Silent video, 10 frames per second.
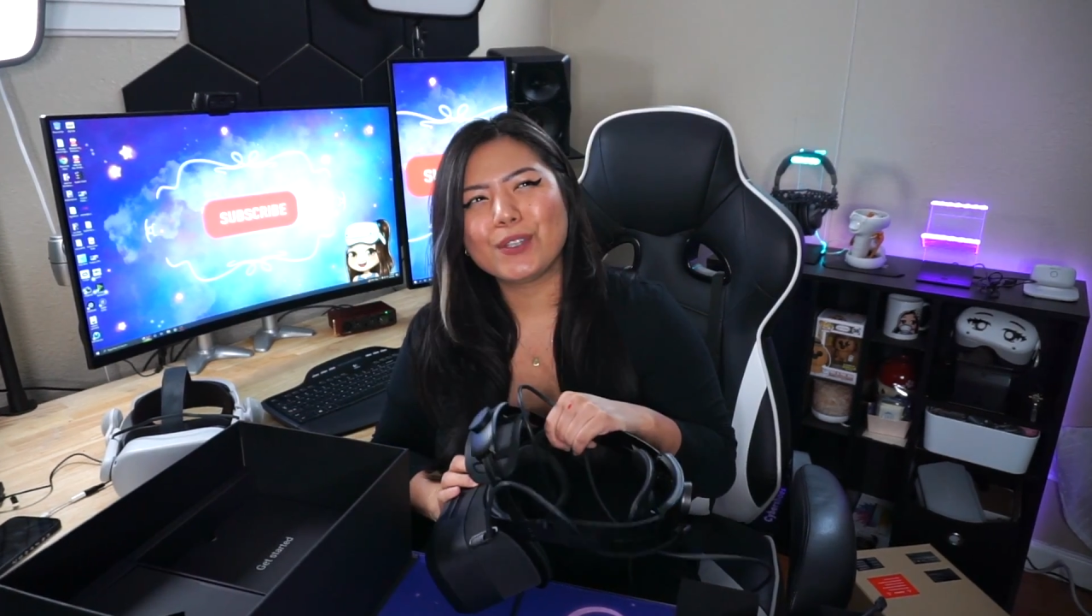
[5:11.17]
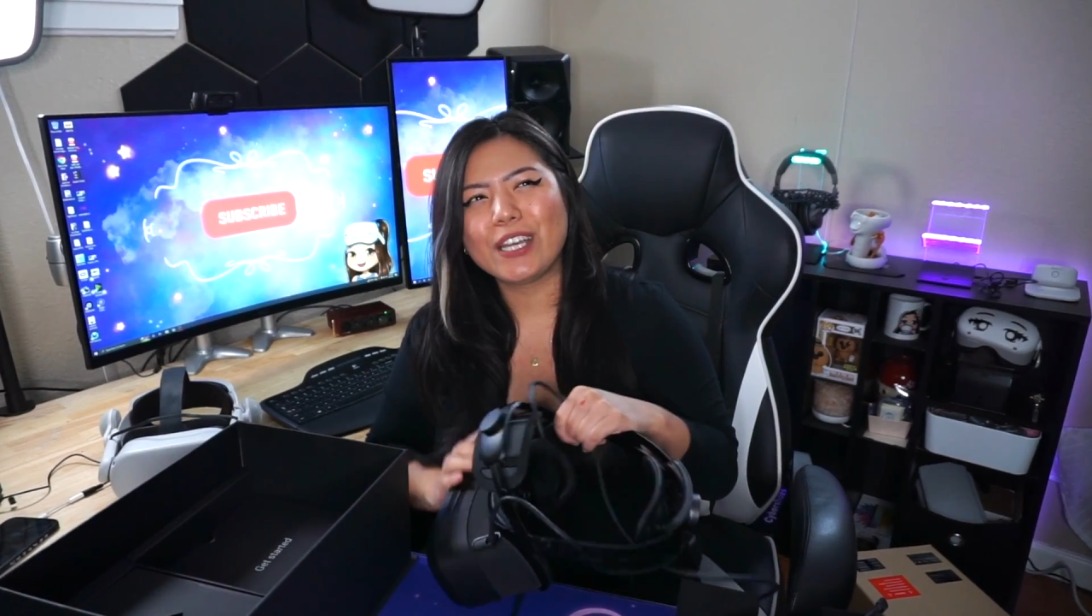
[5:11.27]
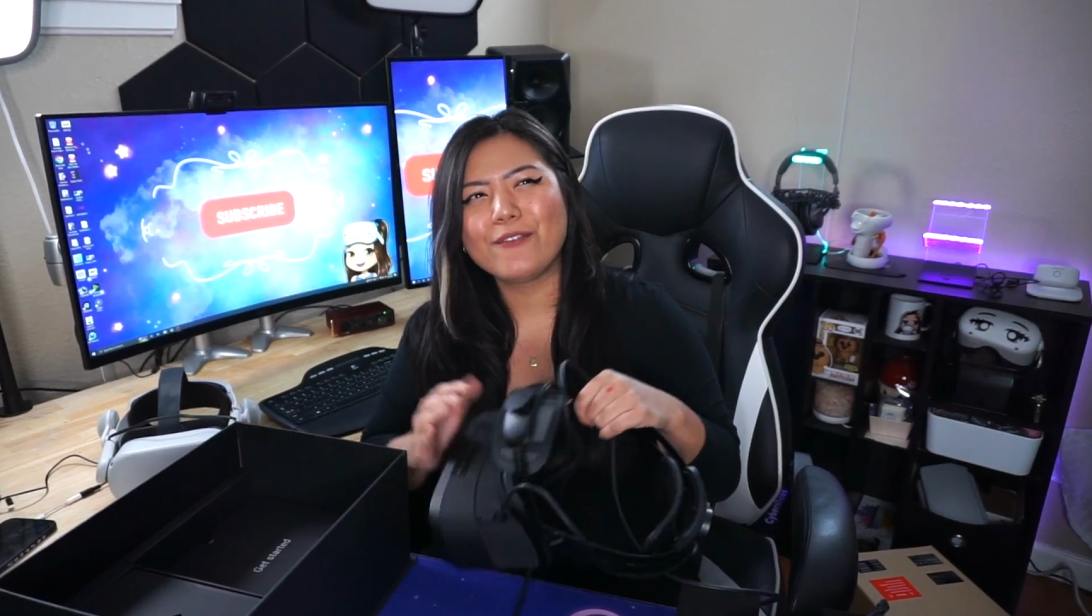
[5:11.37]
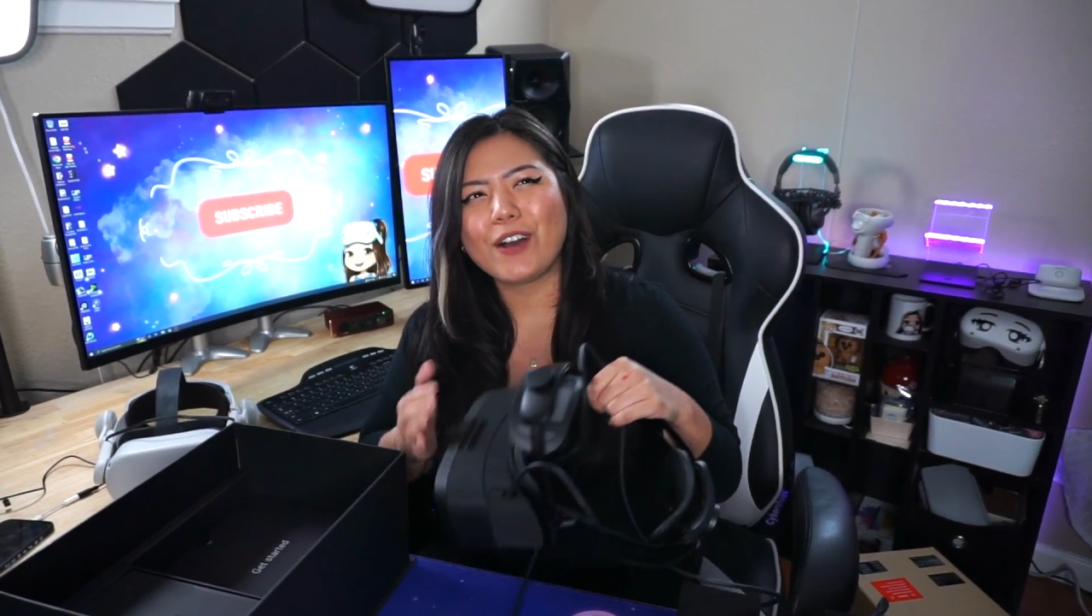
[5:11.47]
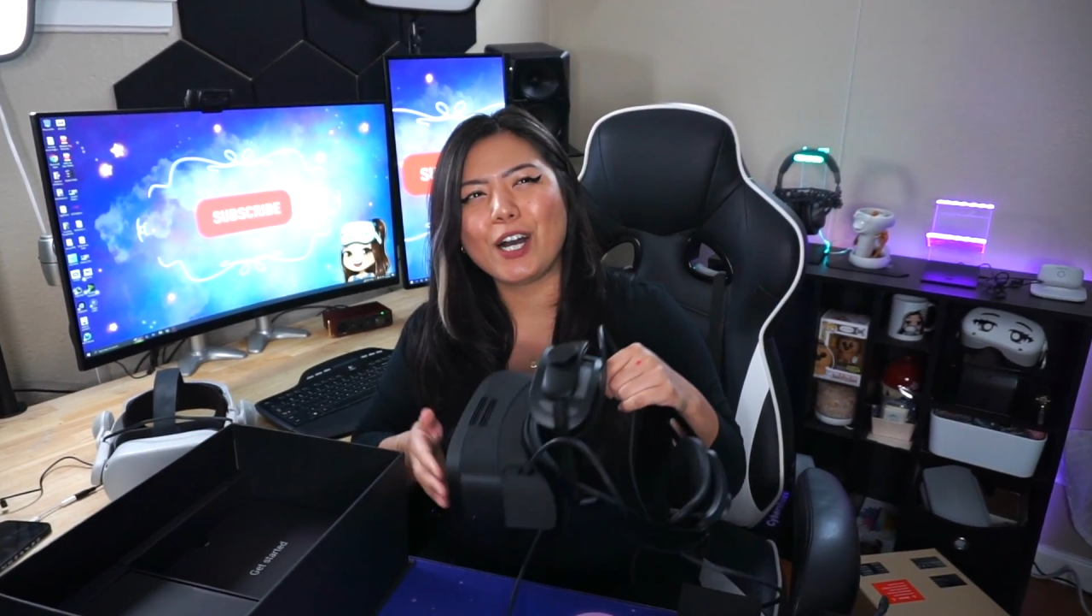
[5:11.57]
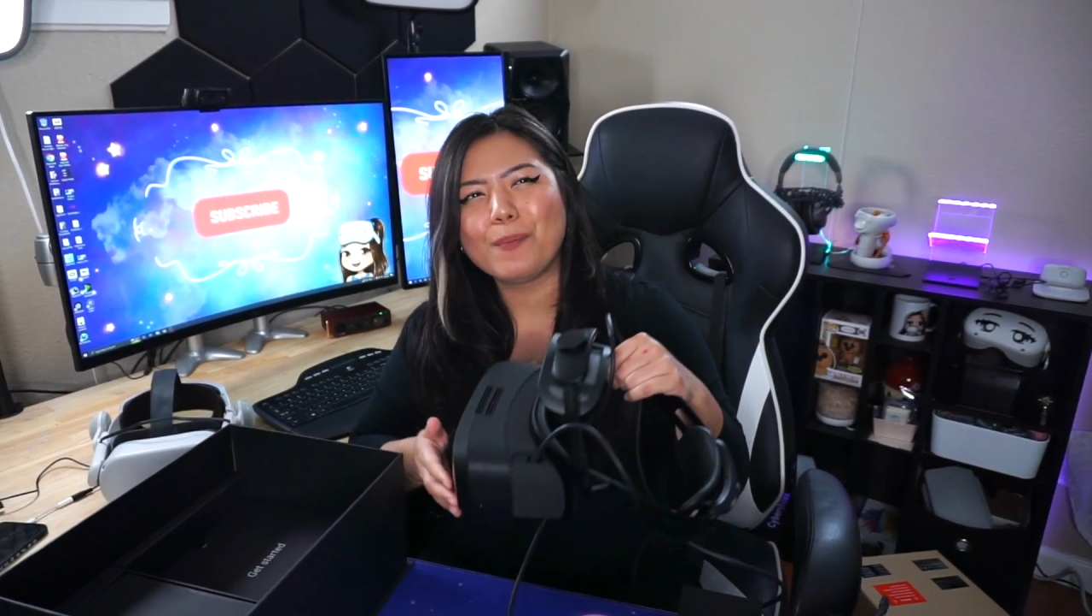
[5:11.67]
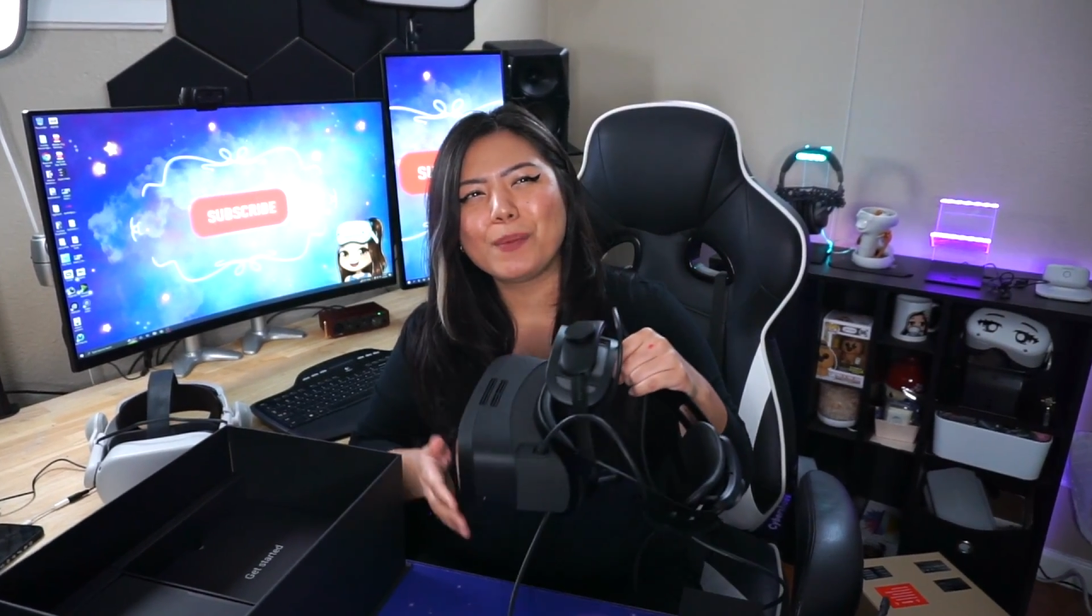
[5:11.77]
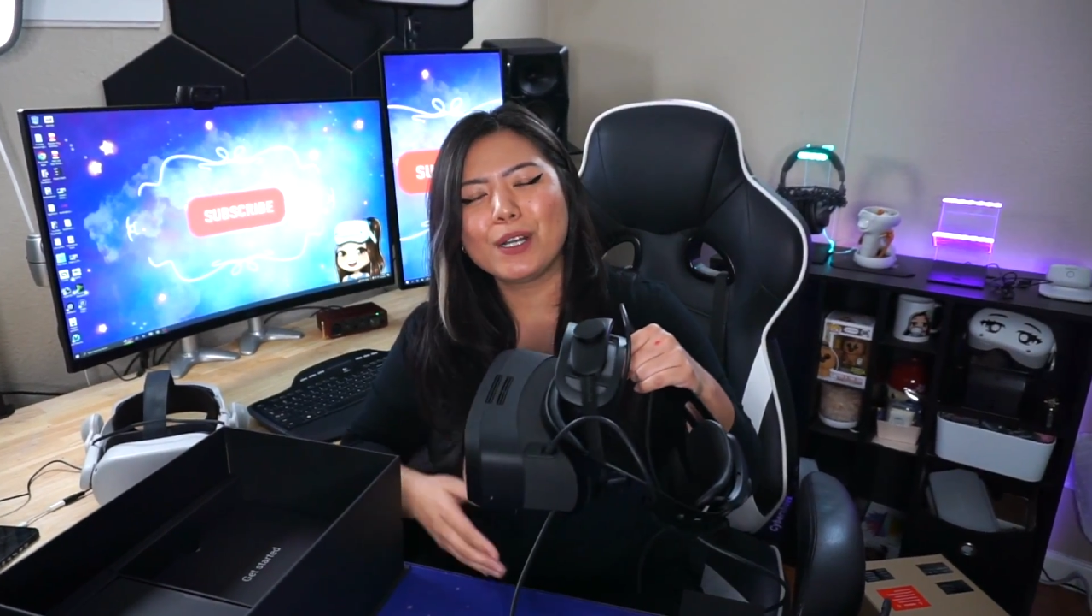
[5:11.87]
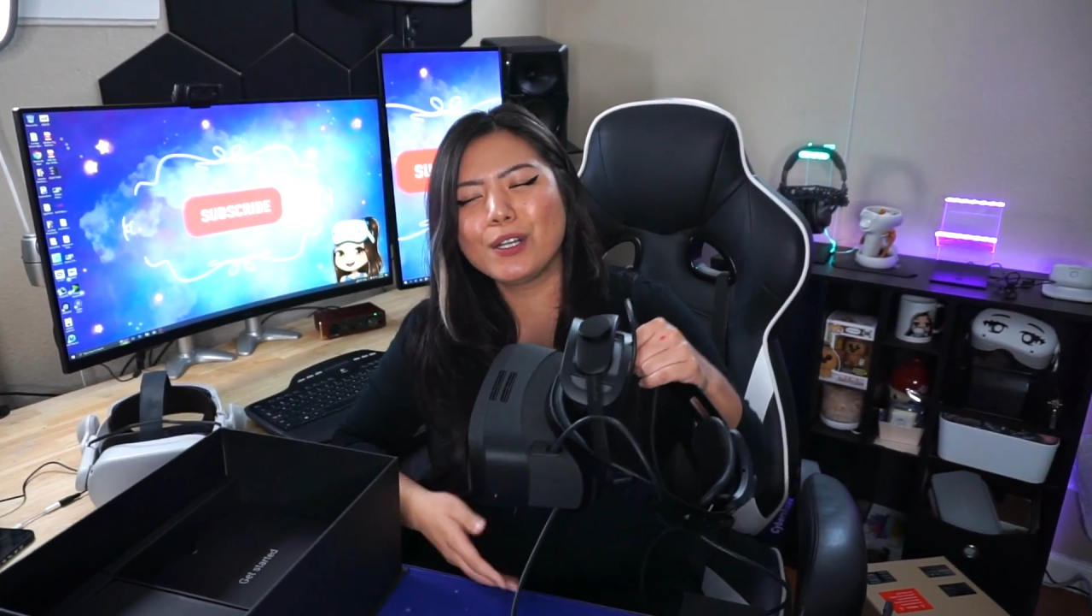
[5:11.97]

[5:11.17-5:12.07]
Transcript: live up